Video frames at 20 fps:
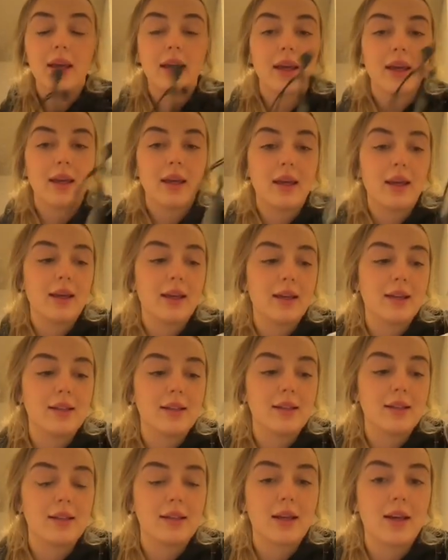
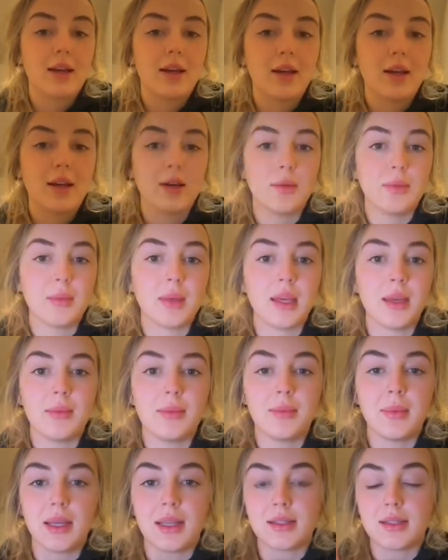and it
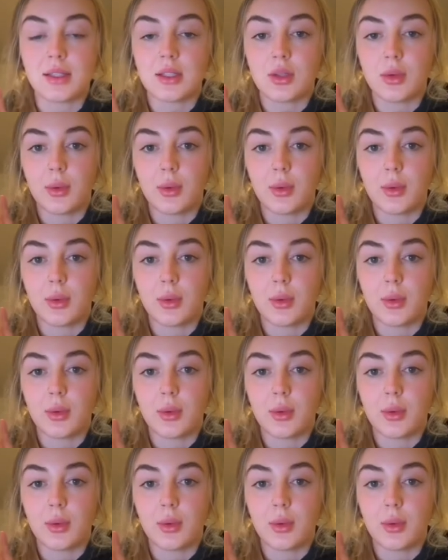makes it to